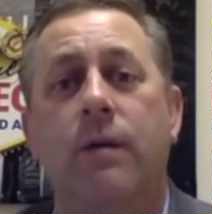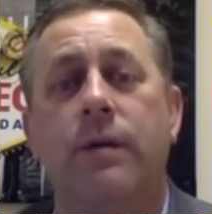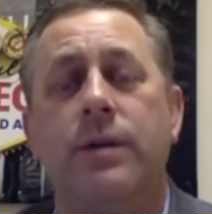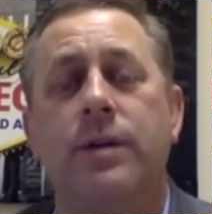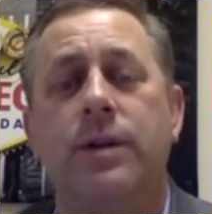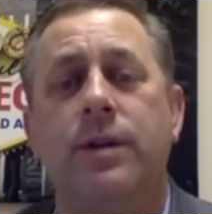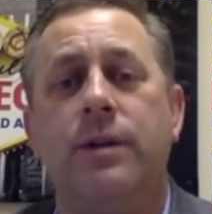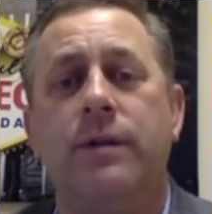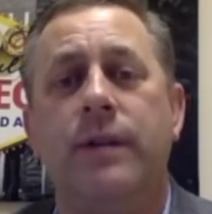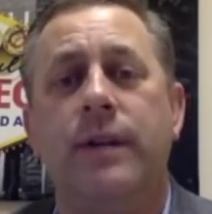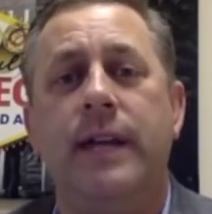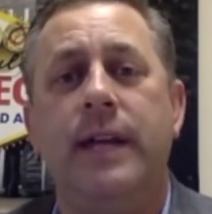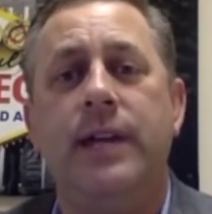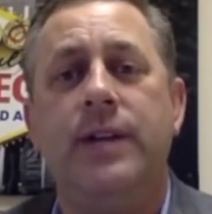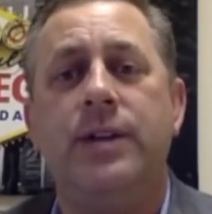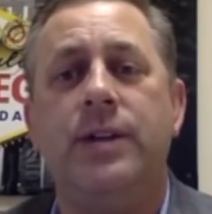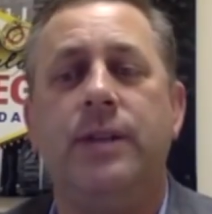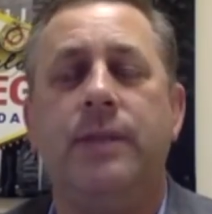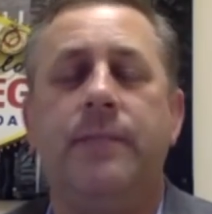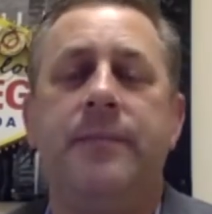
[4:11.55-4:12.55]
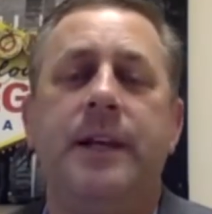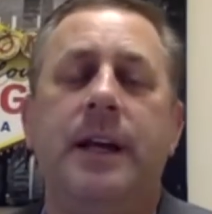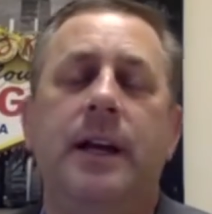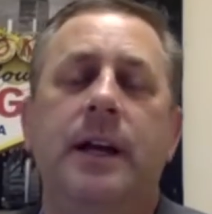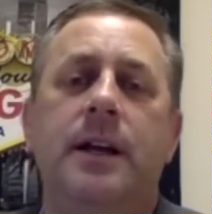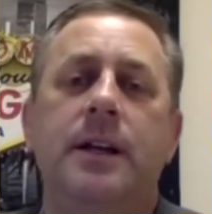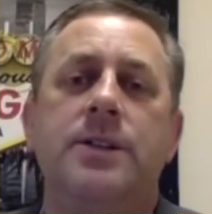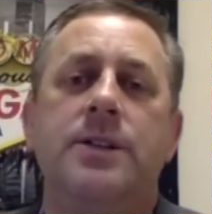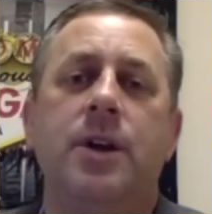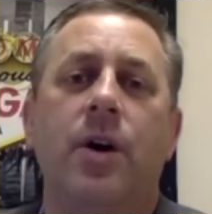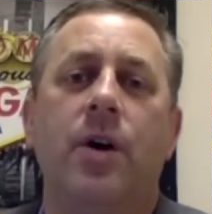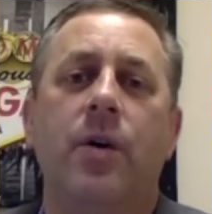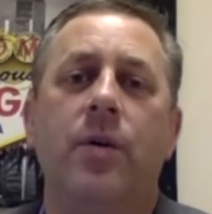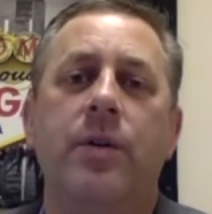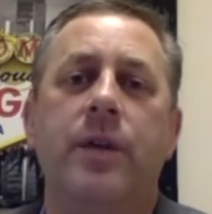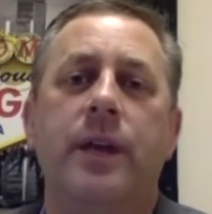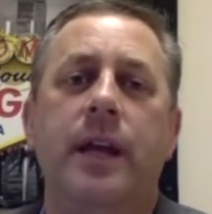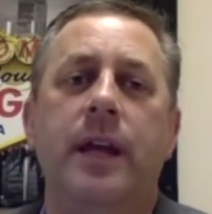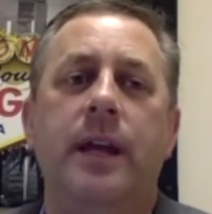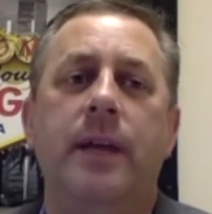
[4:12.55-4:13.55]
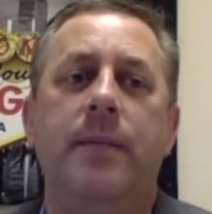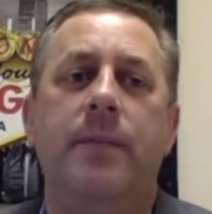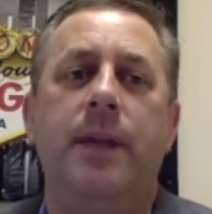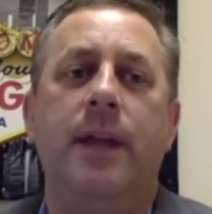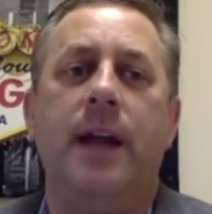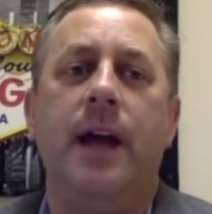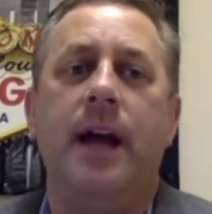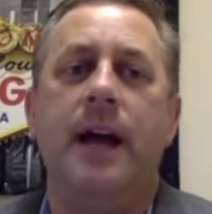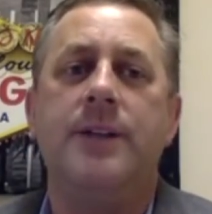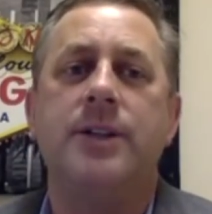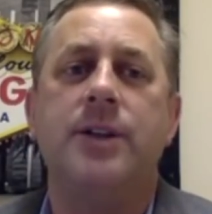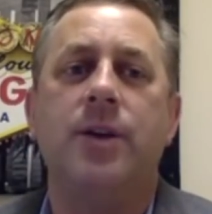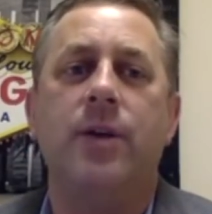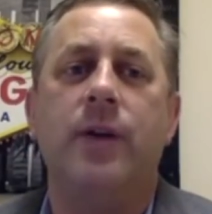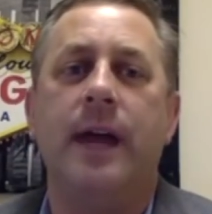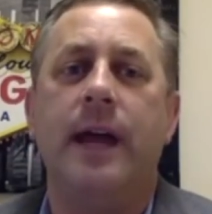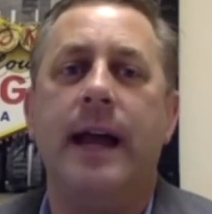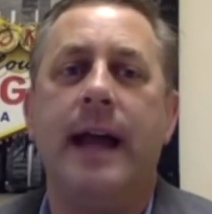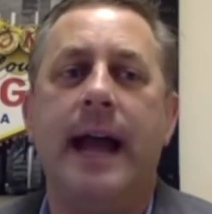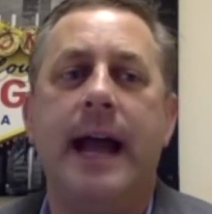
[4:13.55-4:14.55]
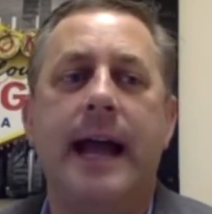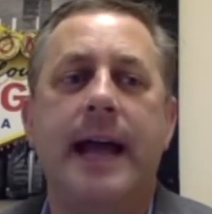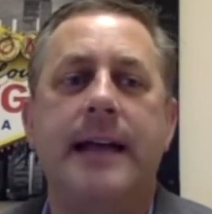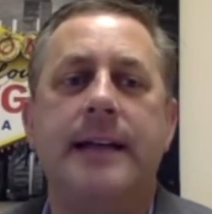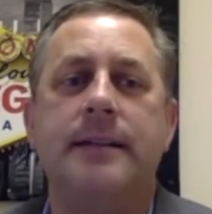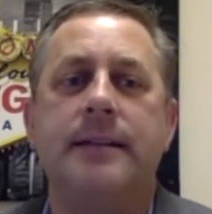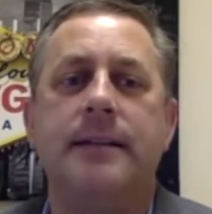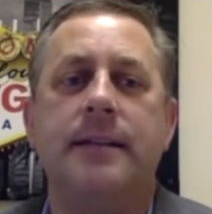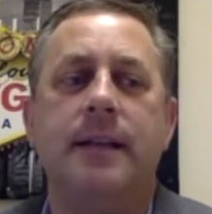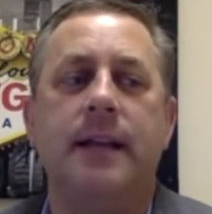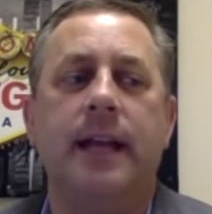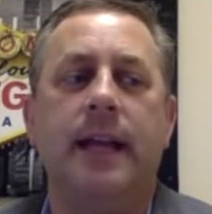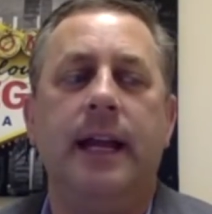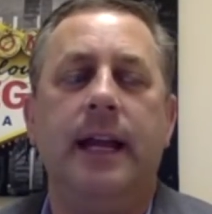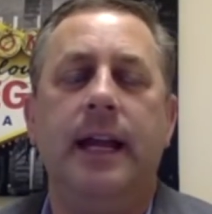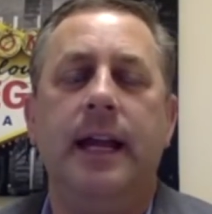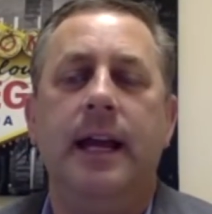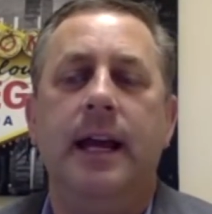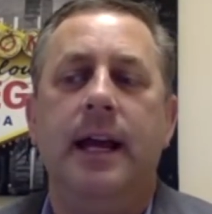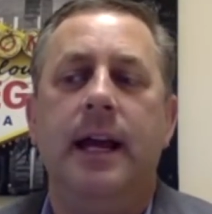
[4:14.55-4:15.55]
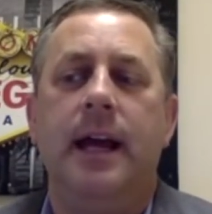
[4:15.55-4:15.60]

to the Venetian. So the Palazzo kind of has the